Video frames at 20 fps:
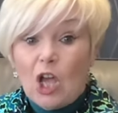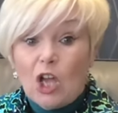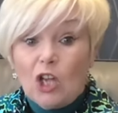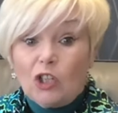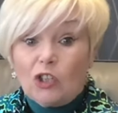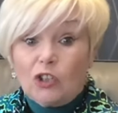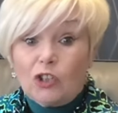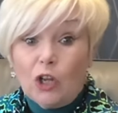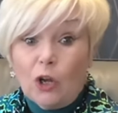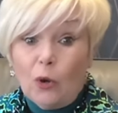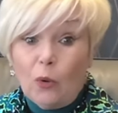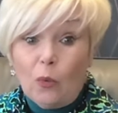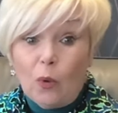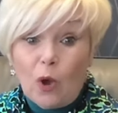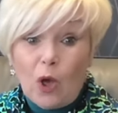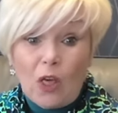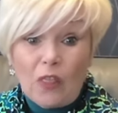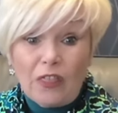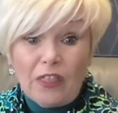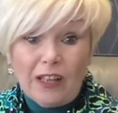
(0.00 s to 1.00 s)

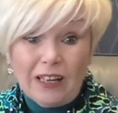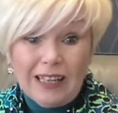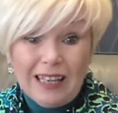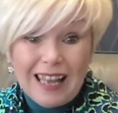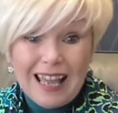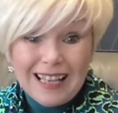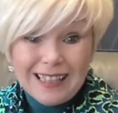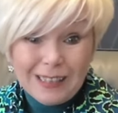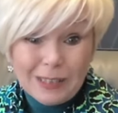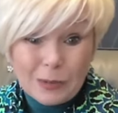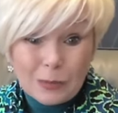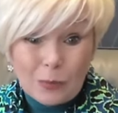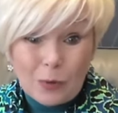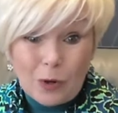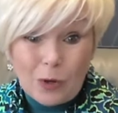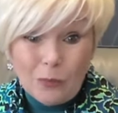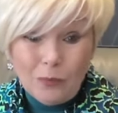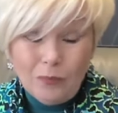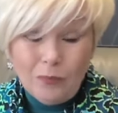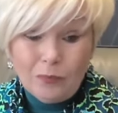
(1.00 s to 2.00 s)
So the last
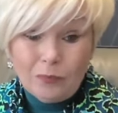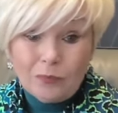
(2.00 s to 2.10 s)
one,